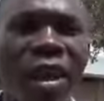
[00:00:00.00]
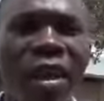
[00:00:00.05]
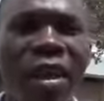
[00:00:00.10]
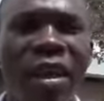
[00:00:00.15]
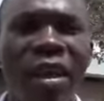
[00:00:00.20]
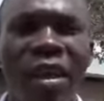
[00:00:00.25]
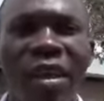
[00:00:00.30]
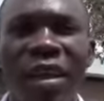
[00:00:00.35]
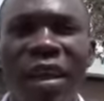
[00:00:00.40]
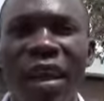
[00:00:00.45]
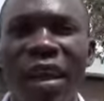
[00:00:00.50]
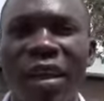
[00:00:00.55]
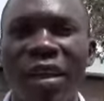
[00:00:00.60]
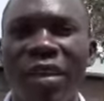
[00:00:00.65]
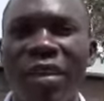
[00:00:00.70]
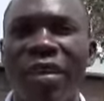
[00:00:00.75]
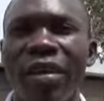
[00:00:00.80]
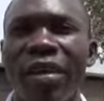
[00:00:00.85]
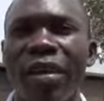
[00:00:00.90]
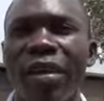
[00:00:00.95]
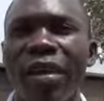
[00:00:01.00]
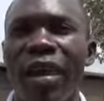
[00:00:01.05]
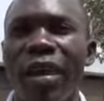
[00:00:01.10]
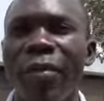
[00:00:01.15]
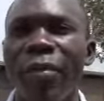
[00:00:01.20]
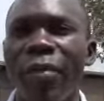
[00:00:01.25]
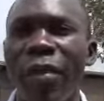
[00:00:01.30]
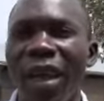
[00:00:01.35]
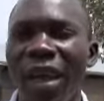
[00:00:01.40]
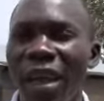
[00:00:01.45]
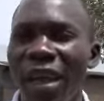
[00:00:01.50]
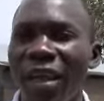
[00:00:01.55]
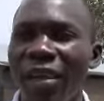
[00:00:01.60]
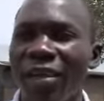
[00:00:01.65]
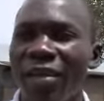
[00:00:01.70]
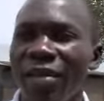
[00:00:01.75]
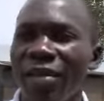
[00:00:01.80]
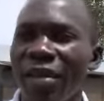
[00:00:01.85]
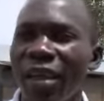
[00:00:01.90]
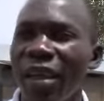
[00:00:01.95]
training that the
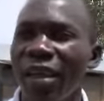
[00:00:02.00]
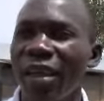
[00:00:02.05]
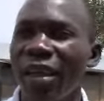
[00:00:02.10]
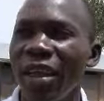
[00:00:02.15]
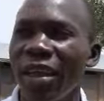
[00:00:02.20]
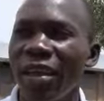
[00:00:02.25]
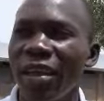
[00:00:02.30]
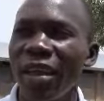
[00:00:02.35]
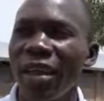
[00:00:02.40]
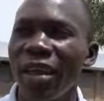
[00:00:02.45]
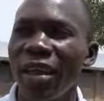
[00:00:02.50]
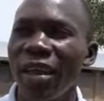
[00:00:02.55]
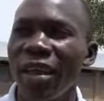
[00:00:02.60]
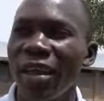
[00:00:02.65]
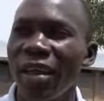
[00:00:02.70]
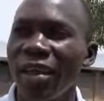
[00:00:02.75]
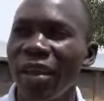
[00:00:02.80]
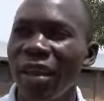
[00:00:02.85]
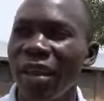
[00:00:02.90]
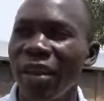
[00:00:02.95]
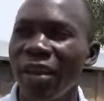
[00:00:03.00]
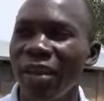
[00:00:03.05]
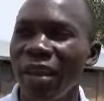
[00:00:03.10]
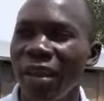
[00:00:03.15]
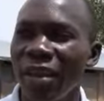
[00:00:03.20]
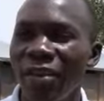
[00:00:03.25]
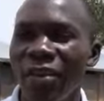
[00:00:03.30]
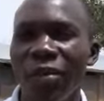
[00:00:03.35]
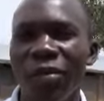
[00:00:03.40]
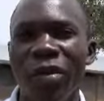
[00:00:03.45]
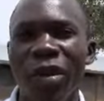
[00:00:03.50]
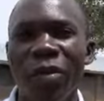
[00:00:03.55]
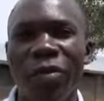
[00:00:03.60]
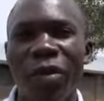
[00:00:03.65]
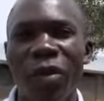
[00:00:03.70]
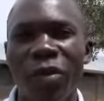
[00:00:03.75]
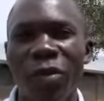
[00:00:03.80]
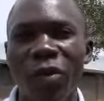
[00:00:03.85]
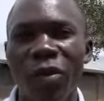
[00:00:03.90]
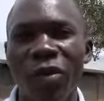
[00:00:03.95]
parents and then the
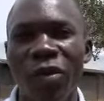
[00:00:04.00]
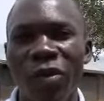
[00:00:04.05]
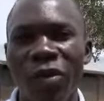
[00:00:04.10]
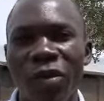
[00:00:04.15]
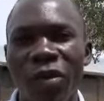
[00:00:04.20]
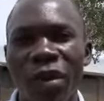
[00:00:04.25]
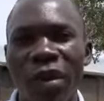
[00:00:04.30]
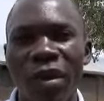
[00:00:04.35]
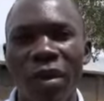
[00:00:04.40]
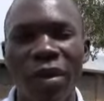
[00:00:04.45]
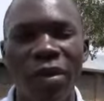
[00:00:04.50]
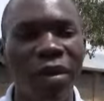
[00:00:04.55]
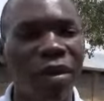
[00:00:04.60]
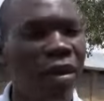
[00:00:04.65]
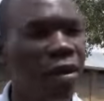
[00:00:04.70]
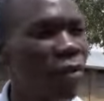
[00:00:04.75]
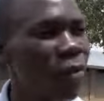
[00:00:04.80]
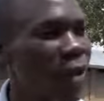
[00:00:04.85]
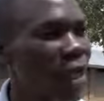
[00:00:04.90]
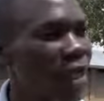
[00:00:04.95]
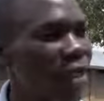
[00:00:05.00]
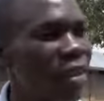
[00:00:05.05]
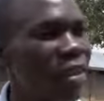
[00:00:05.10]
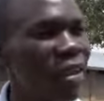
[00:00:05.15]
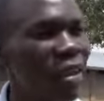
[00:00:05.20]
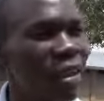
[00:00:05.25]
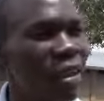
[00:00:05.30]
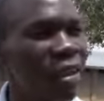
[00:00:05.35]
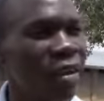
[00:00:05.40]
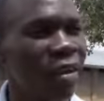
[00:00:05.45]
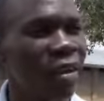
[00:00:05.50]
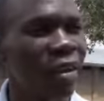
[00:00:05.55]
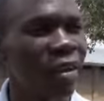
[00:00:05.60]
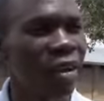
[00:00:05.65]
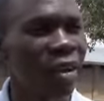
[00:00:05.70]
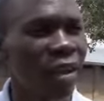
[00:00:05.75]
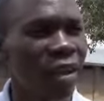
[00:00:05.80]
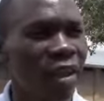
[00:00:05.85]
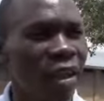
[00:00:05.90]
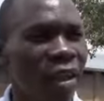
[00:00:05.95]
pupils went in,
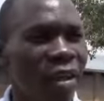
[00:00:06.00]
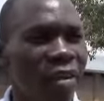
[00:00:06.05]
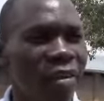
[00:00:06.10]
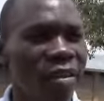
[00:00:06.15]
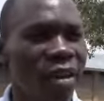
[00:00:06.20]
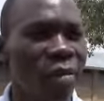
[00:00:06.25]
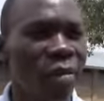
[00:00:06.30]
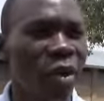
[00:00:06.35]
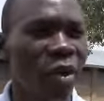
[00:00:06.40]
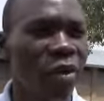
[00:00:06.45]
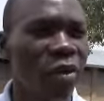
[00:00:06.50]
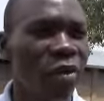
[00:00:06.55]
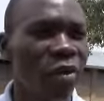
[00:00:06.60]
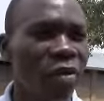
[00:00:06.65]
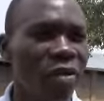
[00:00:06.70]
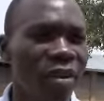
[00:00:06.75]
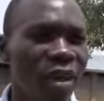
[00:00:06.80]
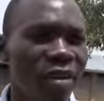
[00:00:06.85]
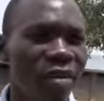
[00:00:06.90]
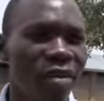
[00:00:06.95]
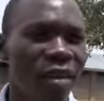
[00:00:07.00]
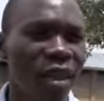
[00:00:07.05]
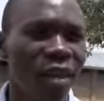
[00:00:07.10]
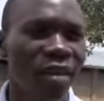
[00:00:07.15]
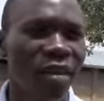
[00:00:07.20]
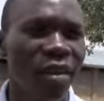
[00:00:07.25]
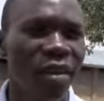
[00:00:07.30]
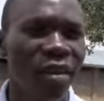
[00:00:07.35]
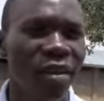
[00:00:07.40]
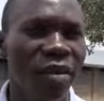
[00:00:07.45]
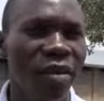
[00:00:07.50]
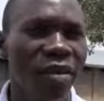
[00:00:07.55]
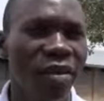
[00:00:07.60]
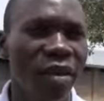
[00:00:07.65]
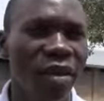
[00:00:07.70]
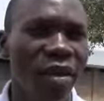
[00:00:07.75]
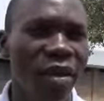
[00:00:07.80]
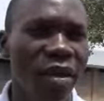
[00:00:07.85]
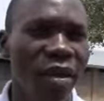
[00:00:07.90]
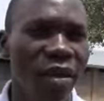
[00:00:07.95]
that is about to sensitizing
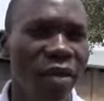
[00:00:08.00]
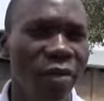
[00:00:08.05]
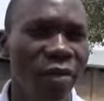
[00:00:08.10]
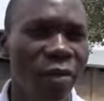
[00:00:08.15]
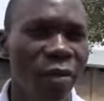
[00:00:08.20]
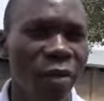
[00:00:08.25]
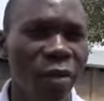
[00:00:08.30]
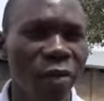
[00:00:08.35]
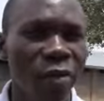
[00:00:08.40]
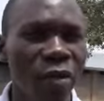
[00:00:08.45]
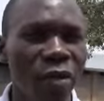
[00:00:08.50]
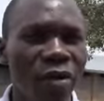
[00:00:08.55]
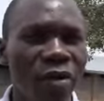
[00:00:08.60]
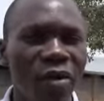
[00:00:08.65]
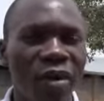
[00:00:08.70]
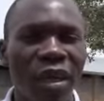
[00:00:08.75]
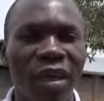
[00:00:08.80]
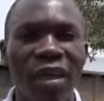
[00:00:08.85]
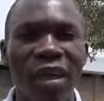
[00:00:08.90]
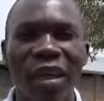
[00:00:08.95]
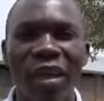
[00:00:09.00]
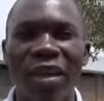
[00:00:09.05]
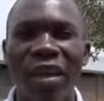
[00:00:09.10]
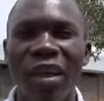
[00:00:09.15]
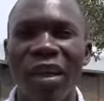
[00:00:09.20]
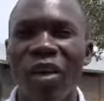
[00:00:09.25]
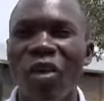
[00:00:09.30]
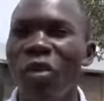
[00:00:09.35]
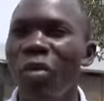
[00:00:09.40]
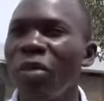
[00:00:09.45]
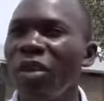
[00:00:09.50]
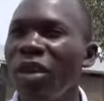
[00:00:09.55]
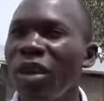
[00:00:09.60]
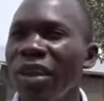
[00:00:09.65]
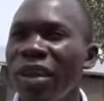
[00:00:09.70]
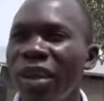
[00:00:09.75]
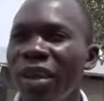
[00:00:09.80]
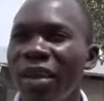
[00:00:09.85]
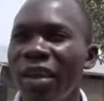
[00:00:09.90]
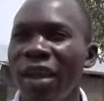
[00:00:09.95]
pupils and then the
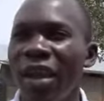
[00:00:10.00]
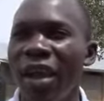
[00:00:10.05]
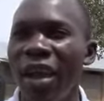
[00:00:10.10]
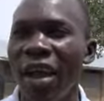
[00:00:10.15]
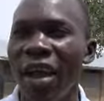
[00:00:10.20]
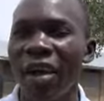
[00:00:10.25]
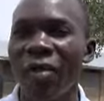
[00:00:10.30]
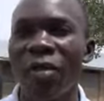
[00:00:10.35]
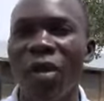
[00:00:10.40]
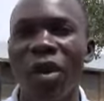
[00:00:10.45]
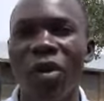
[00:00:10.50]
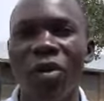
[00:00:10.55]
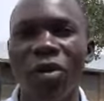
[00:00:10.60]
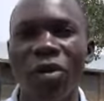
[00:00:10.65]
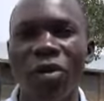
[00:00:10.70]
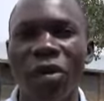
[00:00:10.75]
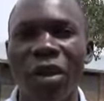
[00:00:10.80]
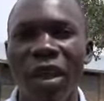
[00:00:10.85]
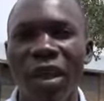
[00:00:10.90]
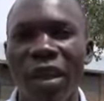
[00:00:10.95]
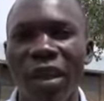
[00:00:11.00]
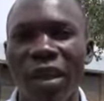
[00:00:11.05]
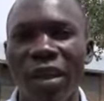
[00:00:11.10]
community about